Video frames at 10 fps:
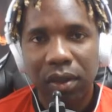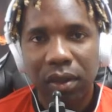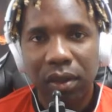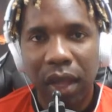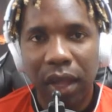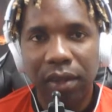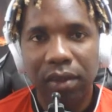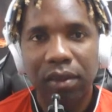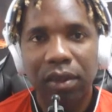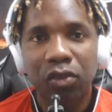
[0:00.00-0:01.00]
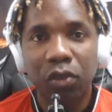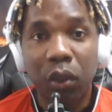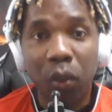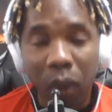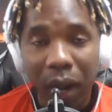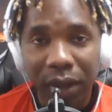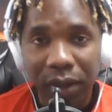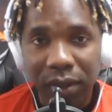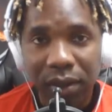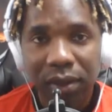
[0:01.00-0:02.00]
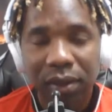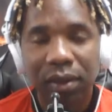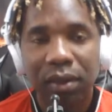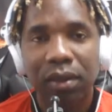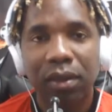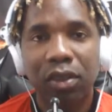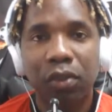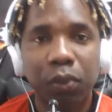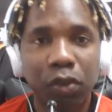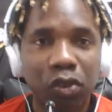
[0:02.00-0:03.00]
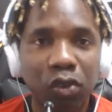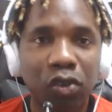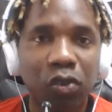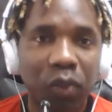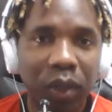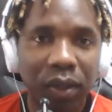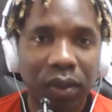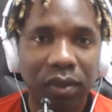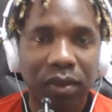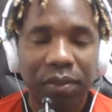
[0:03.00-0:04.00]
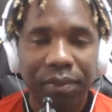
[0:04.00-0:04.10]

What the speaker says: that is required to produce winners.